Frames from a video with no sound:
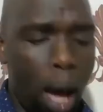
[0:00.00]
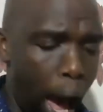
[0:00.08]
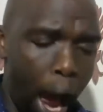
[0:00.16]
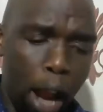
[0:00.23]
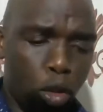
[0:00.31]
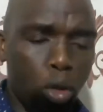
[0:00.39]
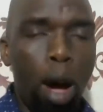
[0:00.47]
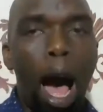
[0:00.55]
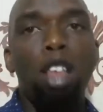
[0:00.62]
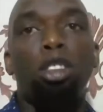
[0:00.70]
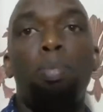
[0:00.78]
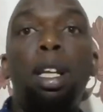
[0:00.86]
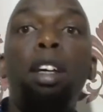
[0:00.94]
And so
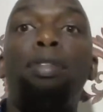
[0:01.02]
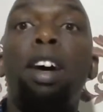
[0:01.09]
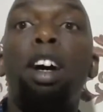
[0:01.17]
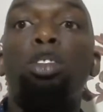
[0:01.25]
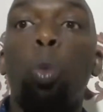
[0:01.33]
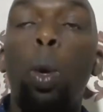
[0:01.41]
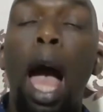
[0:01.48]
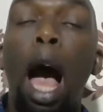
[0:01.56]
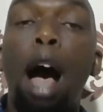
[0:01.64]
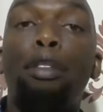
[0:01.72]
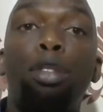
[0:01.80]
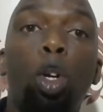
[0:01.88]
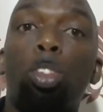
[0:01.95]
as believers, we
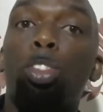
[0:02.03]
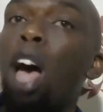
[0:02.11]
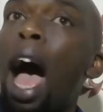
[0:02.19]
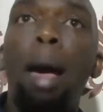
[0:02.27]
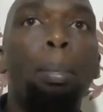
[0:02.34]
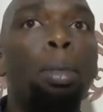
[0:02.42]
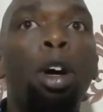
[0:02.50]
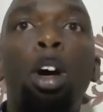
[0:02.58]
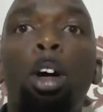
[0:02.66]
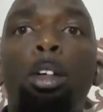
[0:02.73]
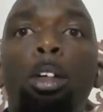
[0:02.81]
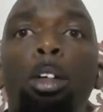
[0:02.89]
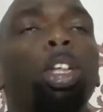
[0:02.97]
have no time
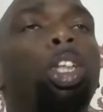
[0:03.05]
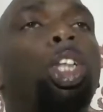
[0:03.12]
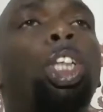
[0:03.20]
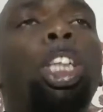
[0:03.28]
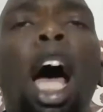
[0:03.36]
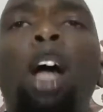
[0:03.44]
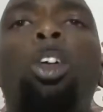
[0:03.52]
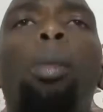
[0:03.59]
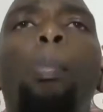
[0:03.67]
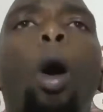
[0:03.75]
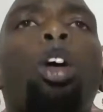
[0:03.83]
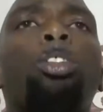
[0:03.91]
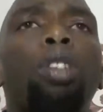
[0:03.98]
for shadow
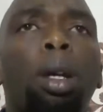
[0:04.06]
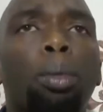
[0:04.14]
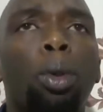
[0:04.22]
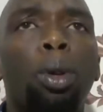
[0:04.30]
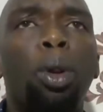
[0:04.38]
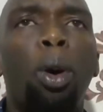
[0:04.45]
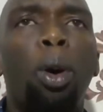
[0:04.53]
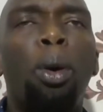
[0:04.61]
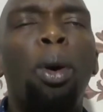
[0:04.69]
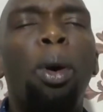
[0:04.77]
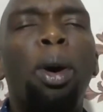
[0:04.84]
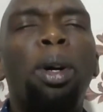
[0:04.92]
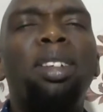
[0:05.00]
boxing.
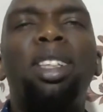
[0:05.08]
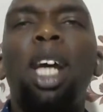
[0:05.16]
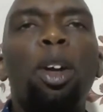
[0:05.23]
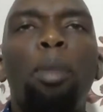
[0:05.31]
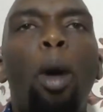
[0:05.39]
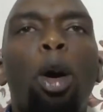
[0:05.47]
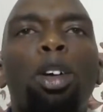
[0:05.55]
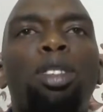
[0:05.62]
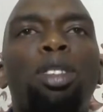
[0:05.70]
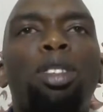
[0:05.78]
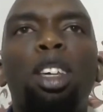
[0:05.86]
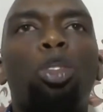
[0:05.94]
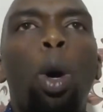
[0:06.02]
No, shadow
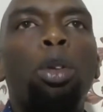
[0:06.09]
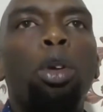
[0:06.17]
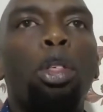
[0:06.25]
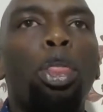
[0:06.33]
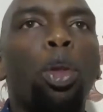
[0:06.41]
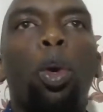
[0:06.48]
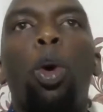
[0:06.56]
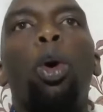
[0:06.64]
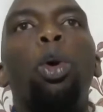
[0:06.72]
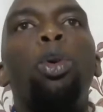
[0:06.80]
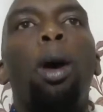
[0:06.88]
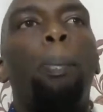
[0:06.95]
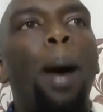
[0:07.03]
boxing is when you throw
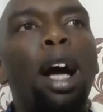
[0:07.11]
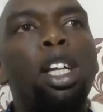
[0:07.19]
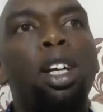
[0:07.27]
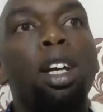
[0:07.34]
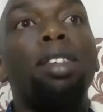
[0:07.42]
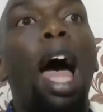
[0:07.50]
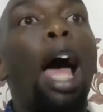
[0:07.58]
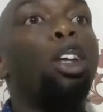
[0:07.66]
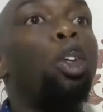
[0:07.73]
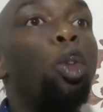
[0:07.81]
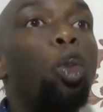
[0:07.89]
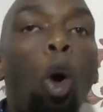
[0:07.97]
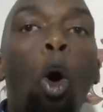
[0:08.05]
your punches
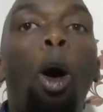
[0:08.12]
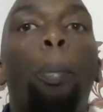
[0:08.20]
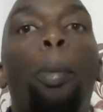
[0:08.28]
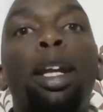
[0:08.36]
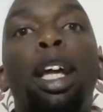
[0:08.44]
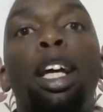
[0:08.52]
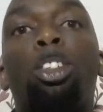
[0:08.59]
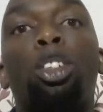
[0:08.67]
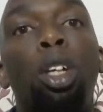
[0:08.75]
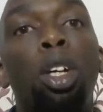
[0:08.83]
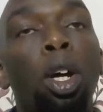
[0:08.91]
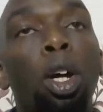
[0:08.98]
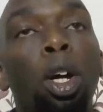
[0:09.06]
at no opponent,
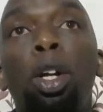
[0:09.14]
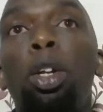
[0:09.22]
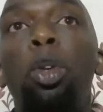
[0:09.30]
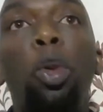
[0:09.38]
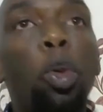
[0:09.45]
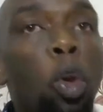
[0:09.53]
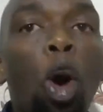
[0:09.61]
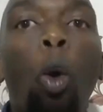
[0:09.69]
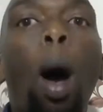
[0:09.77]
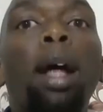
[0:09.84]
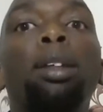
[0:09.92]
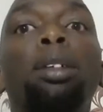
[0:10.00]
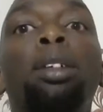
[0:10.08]
no
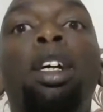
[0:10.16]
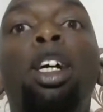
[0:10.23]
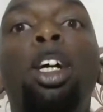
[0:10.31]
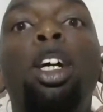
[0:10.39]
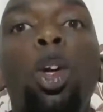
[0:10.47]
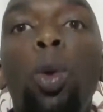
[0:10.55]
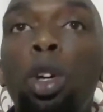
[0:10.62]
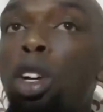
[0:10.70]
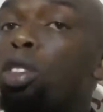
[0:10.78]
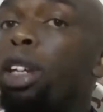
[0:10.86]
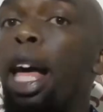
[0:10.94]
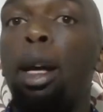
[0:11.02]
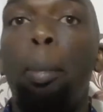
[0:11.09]
one, you're
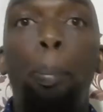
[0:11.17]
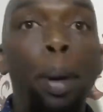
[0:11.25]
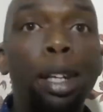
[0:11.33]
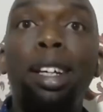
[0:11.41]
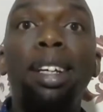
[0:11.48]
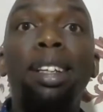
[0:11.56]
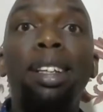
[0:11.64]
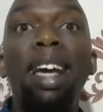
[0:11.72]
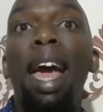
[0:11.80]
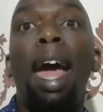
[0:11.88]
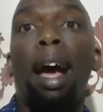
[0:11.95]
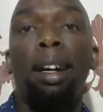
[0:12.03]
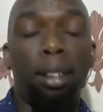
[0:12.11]
just like beating the
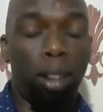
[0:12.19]
air.